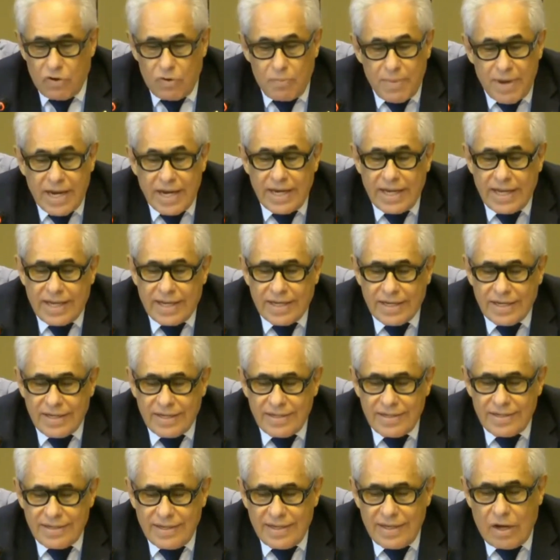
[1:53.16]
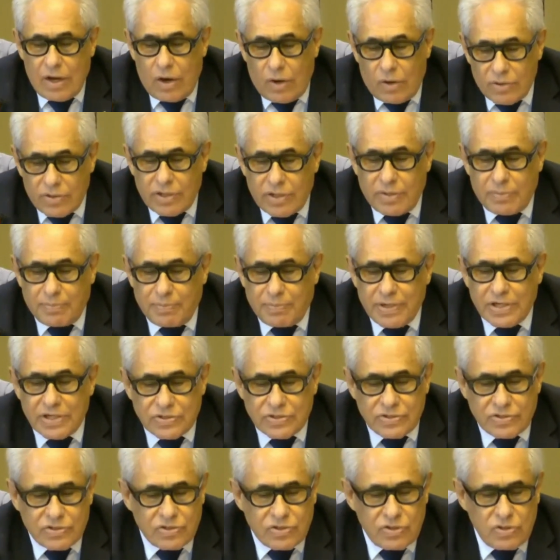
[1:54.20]
for many older
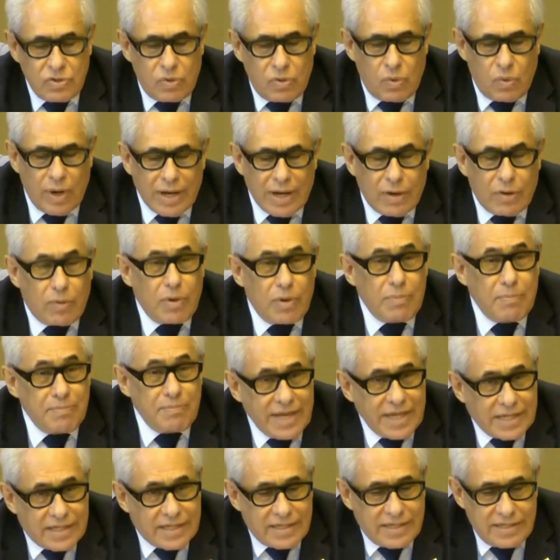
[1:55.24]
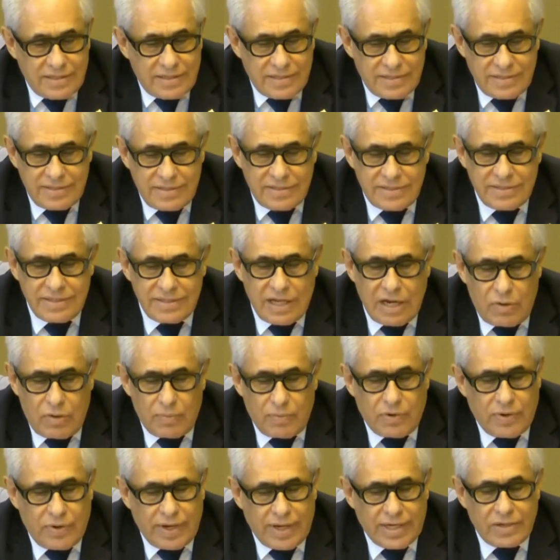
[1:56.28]
persons, while we meet,
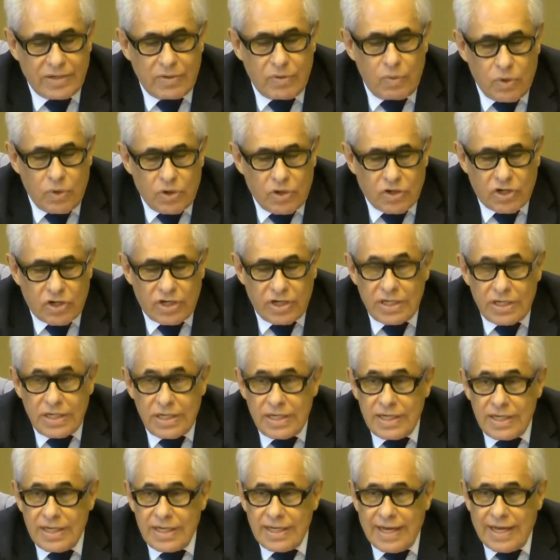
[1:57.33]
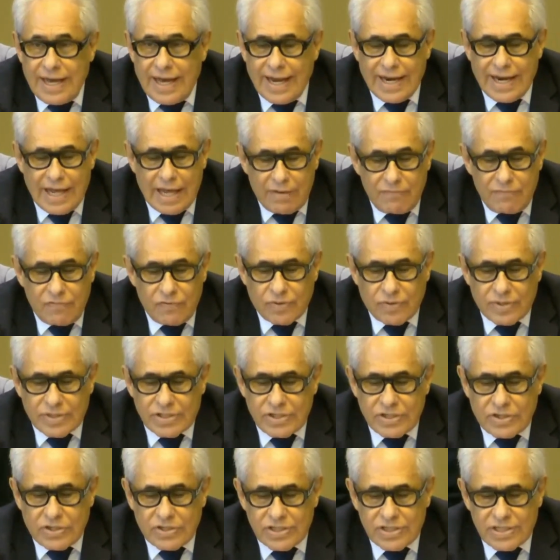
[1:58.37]
deliberate, work, and aim for
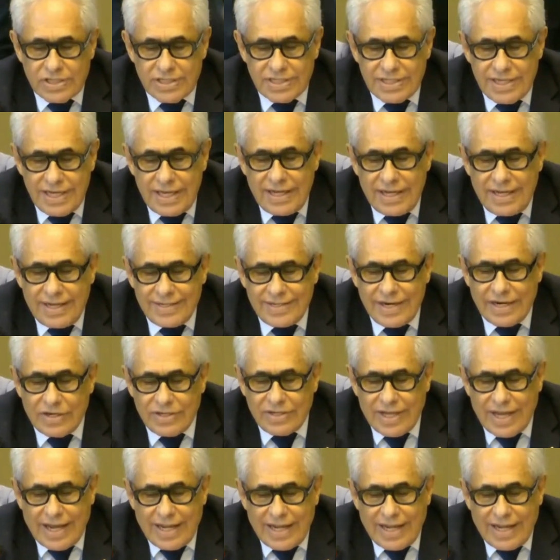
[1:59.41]
resources, their